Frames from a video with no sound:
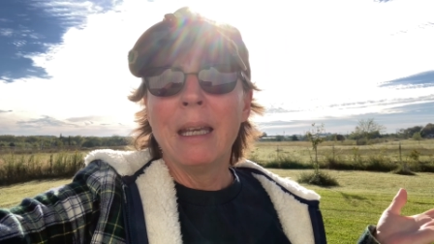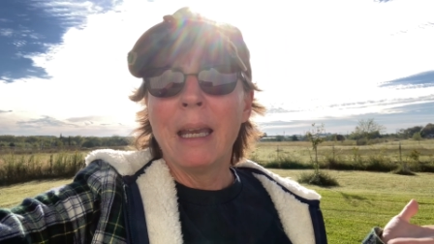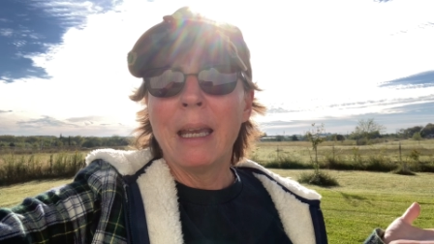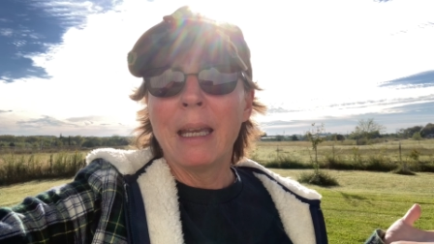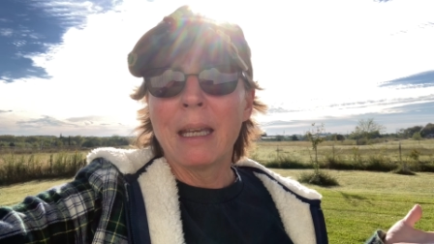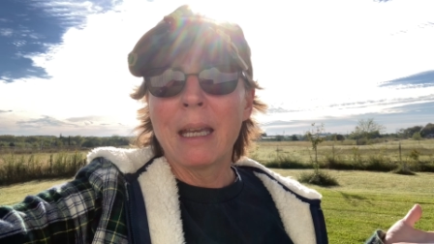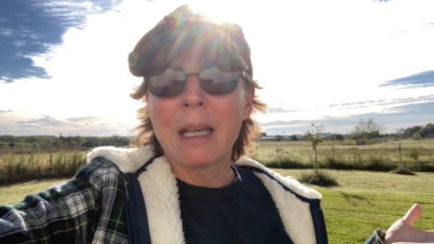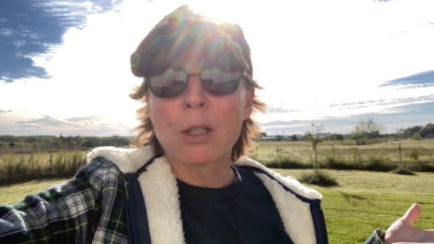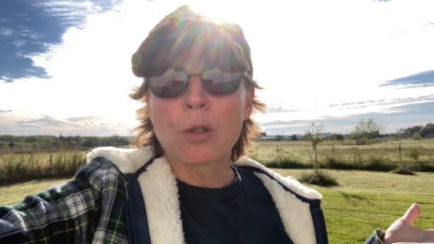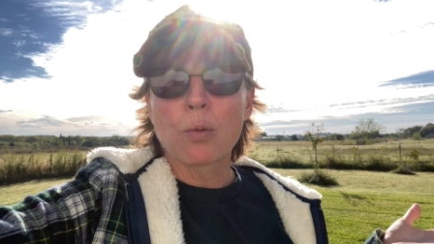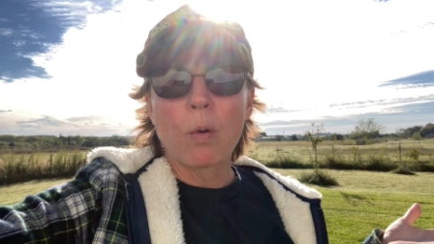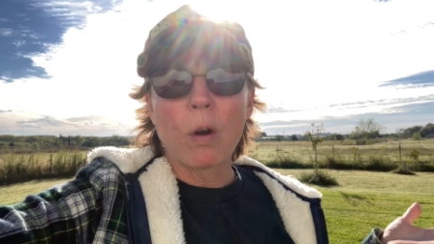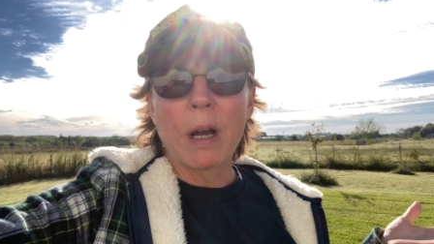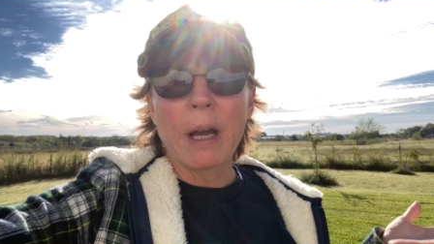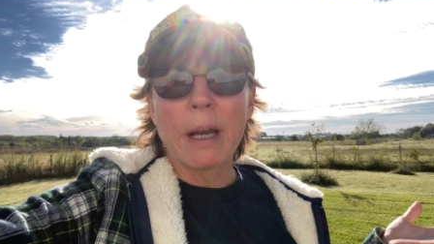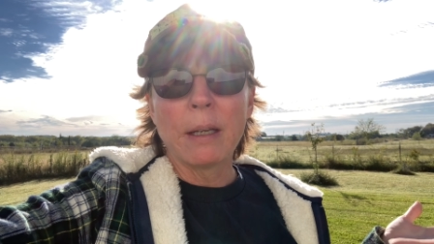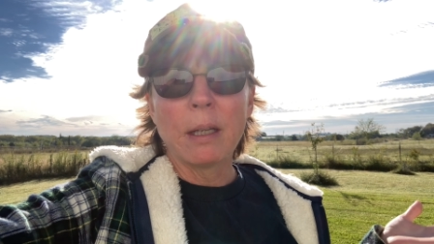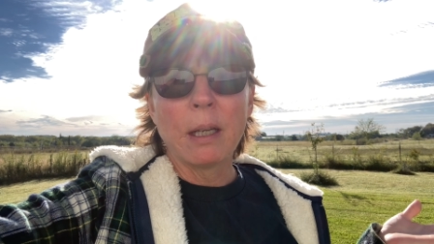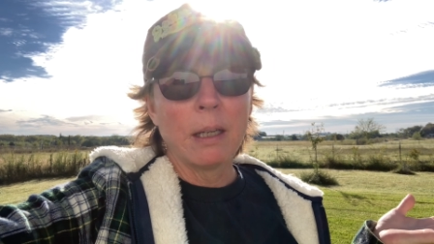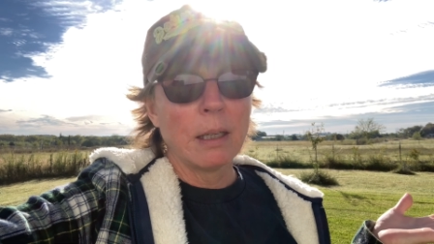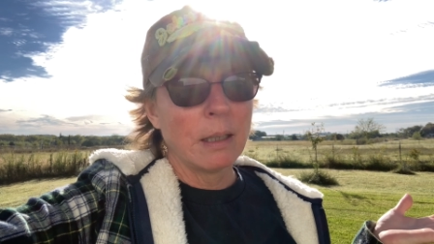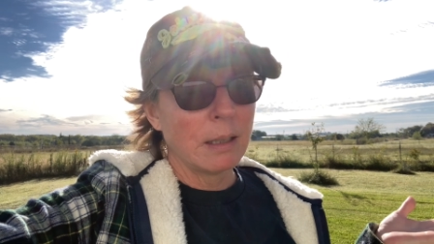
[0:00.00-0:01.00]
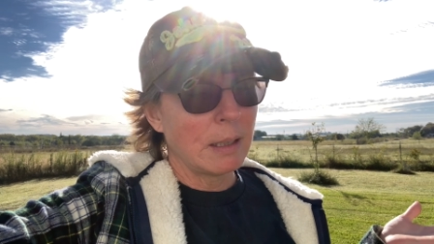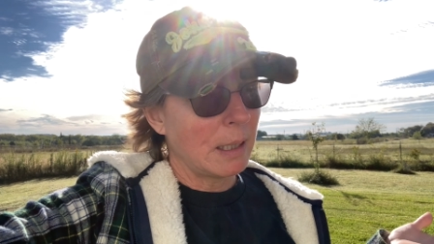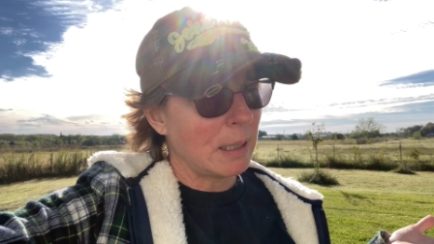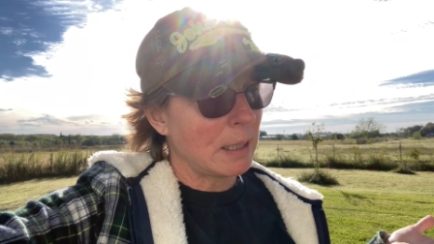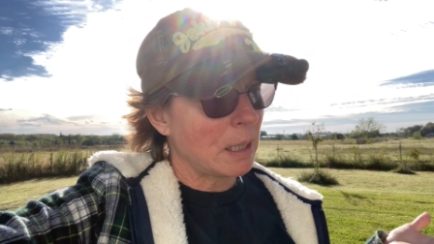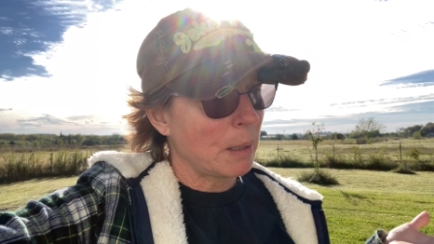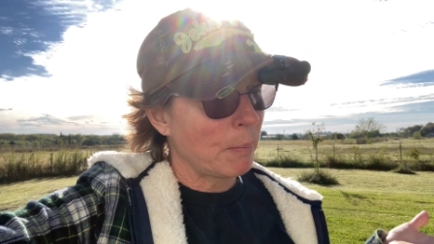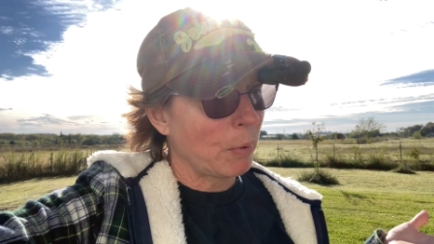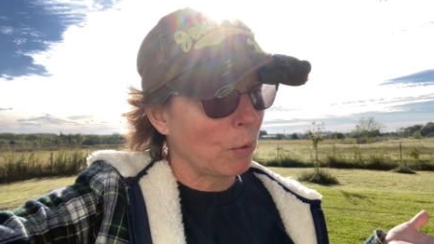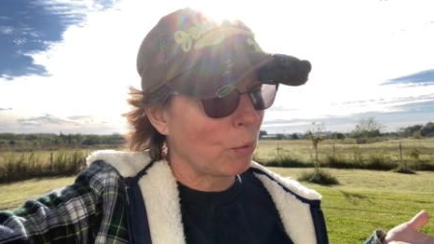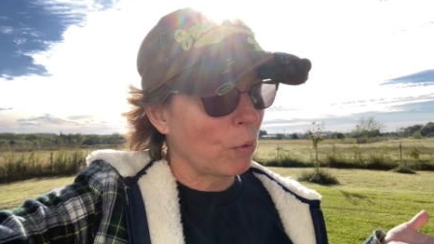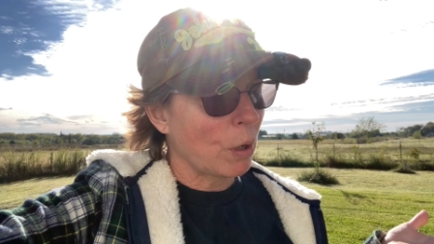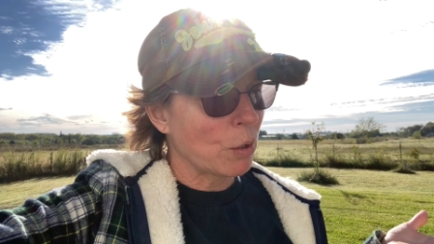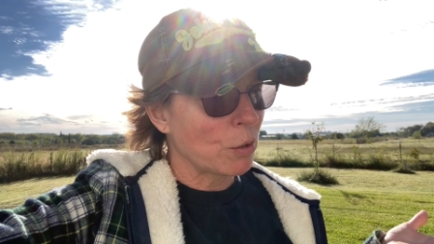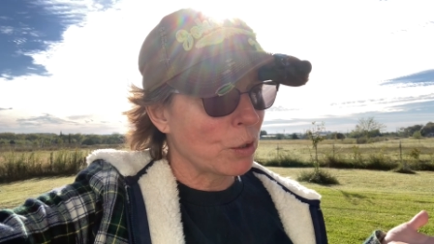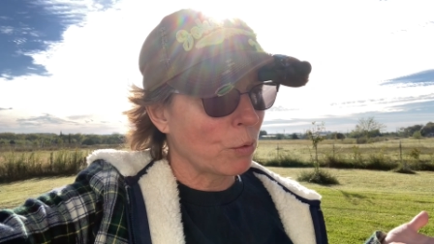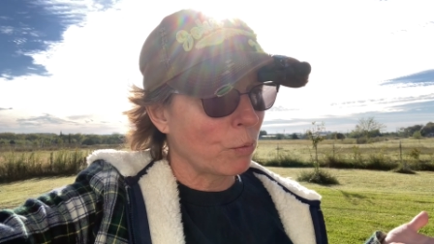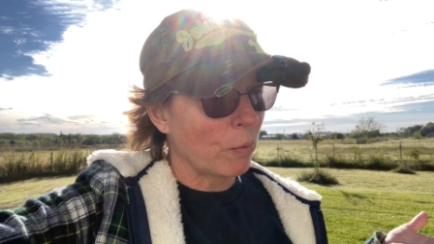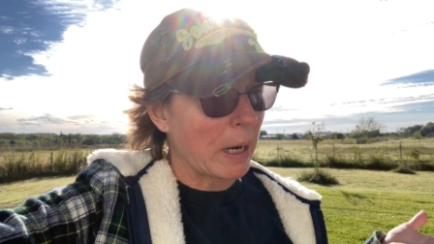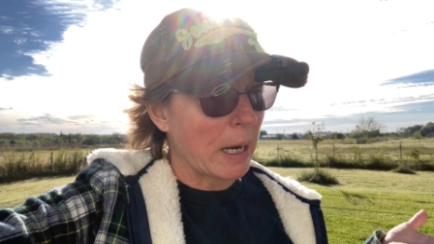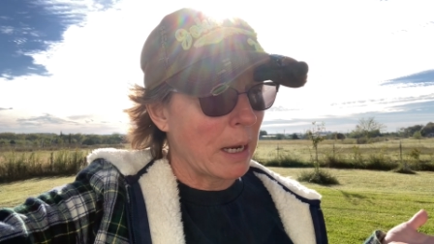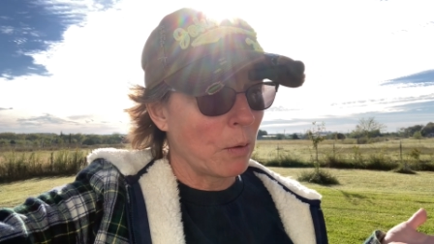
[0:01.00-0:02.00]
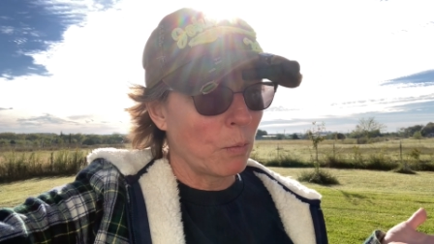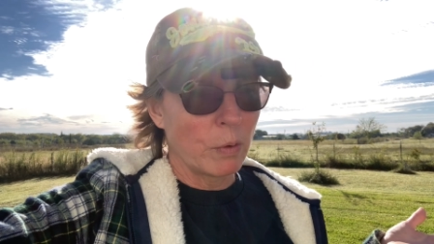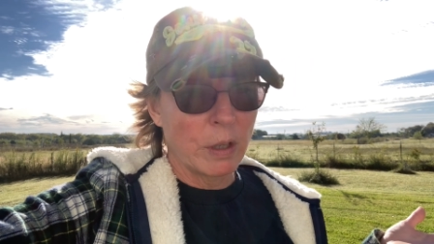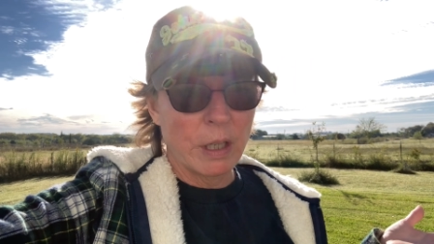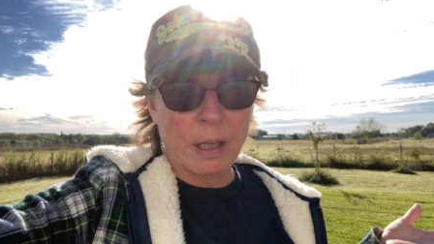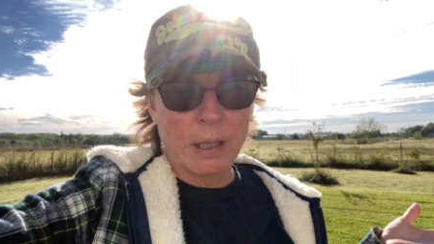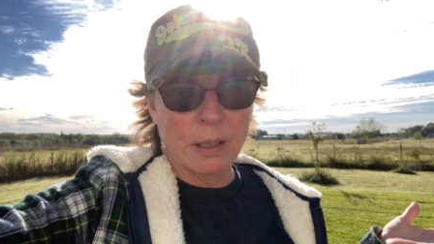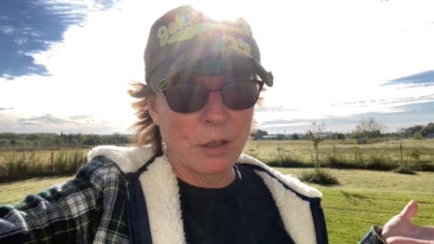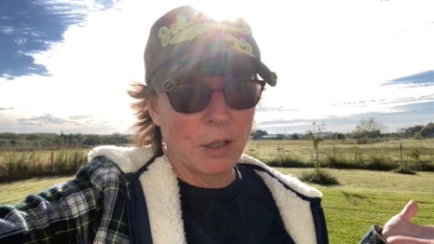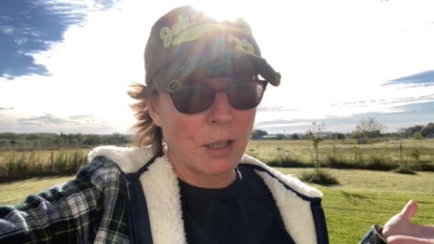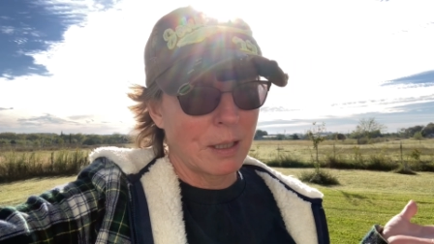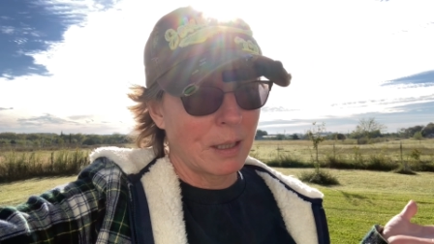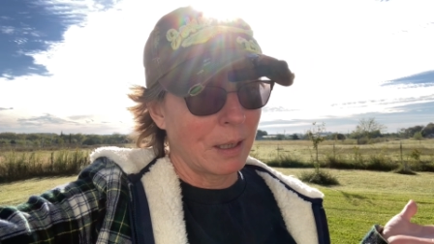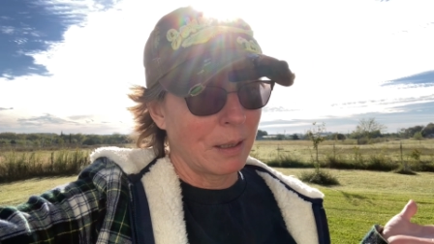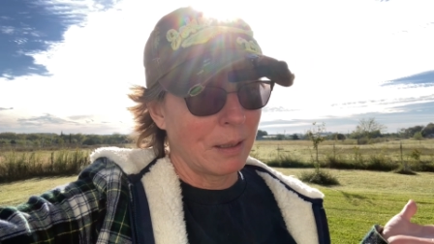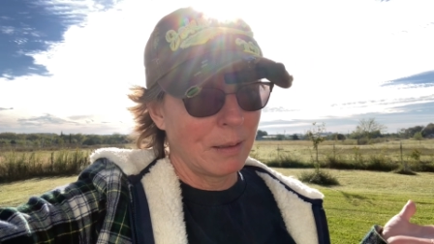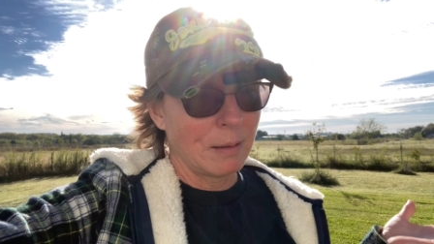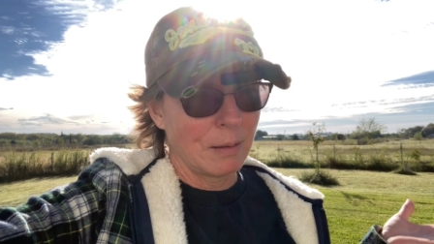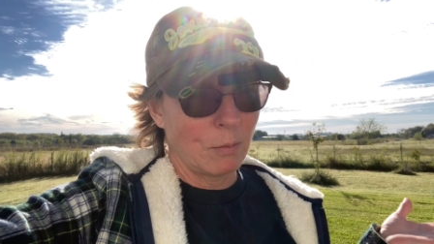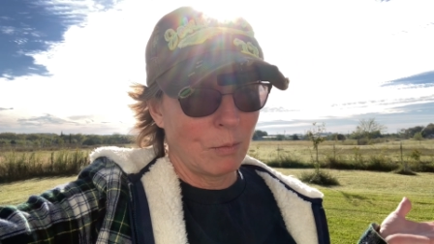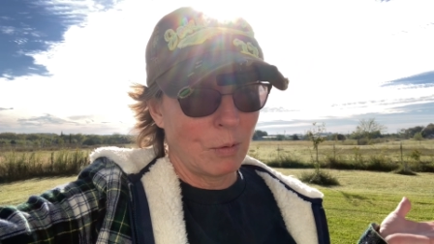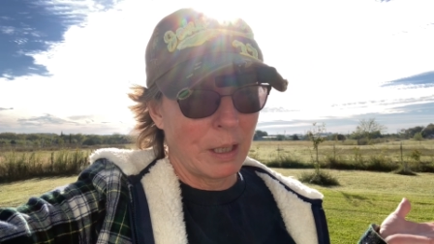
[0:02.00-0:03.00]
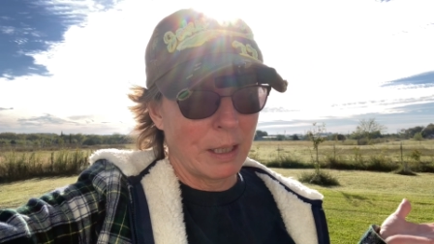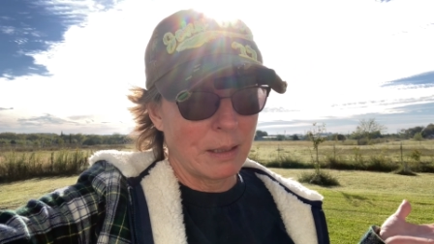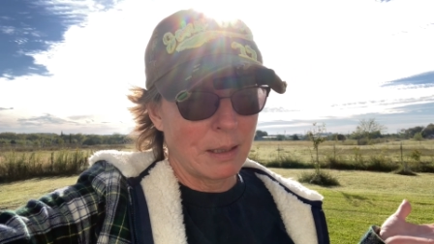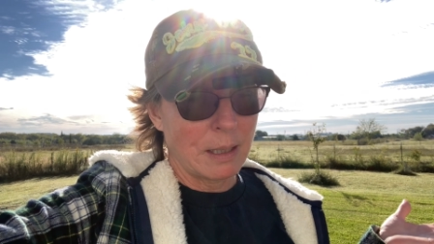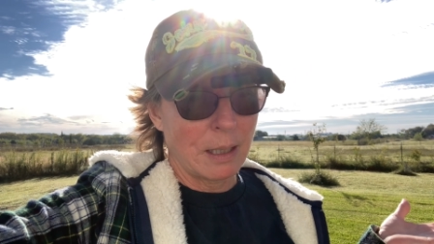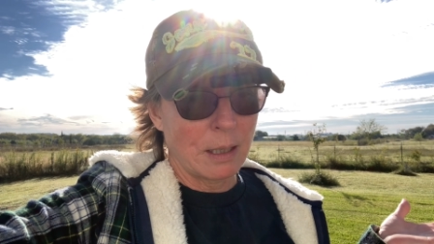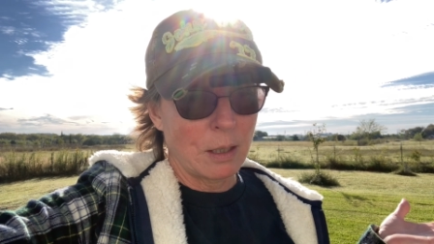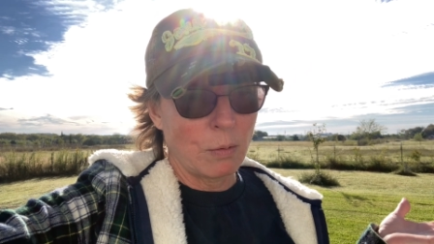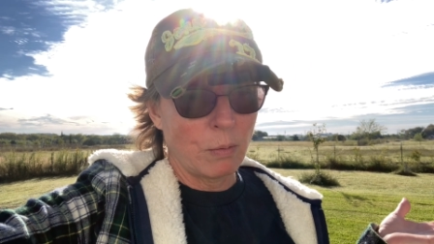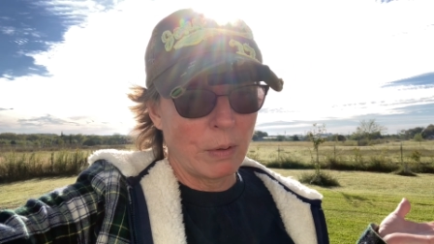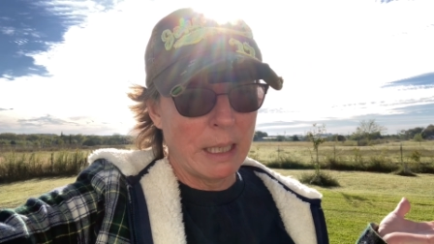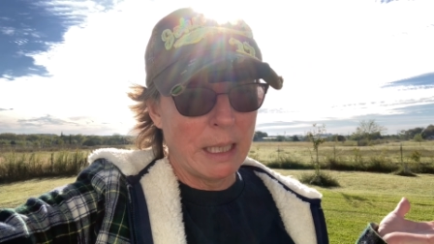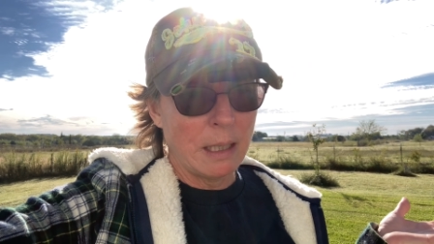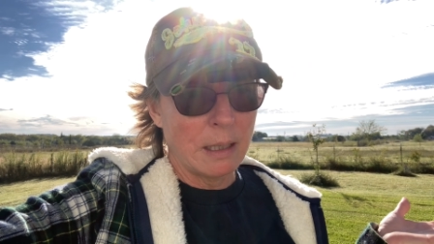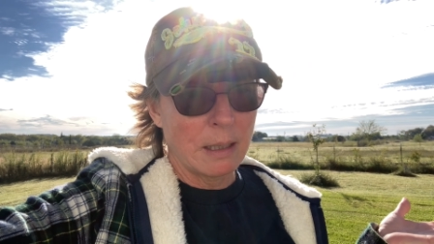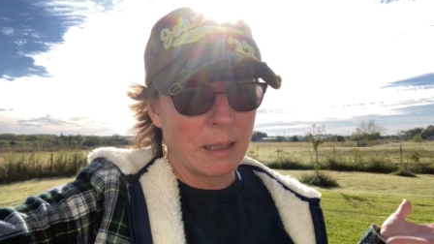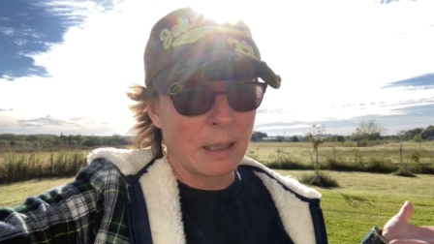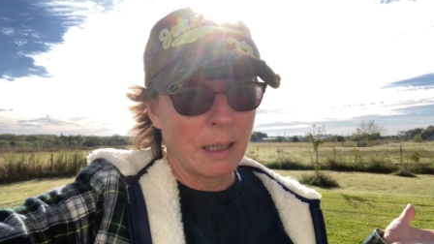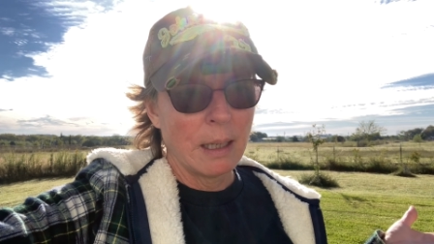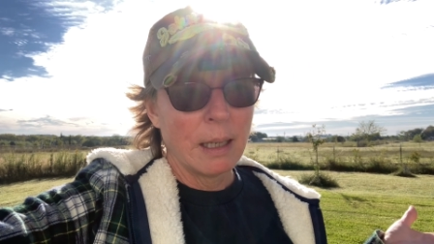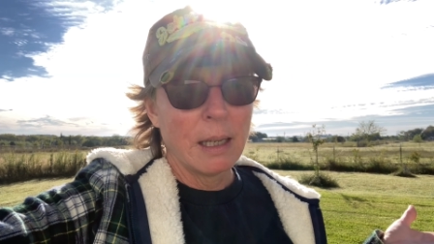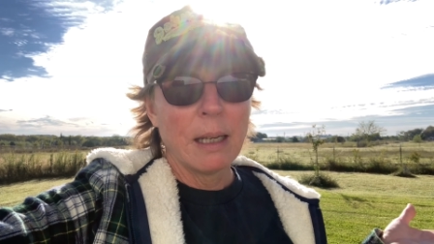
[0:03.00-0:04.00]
and guess what December rolls around in just a what six weeks